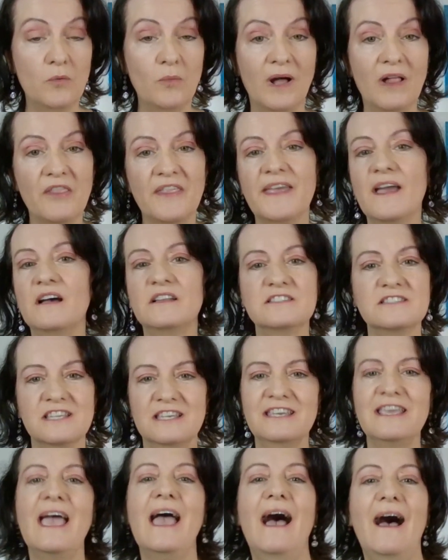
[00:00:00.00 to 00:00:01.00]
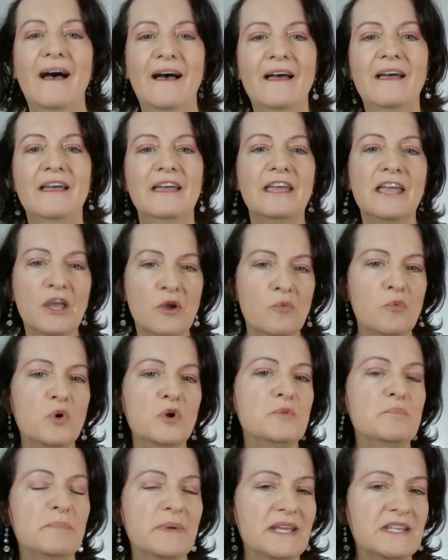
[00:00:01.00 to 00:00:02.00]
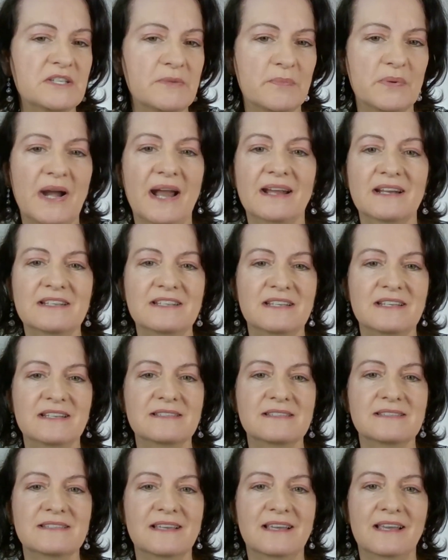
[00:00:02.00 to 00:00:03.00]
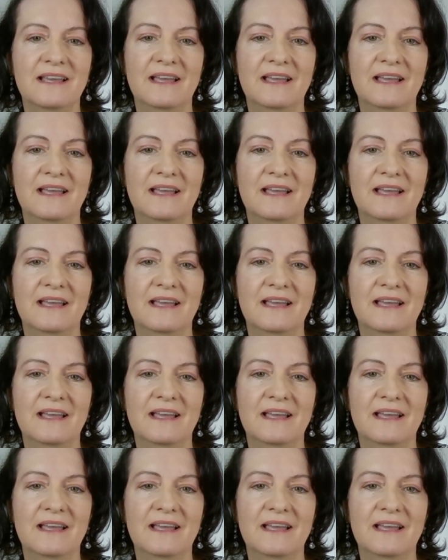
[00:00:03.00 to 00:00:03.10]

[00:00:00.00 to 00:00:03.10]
well, the answer, yeah, it would be to practice.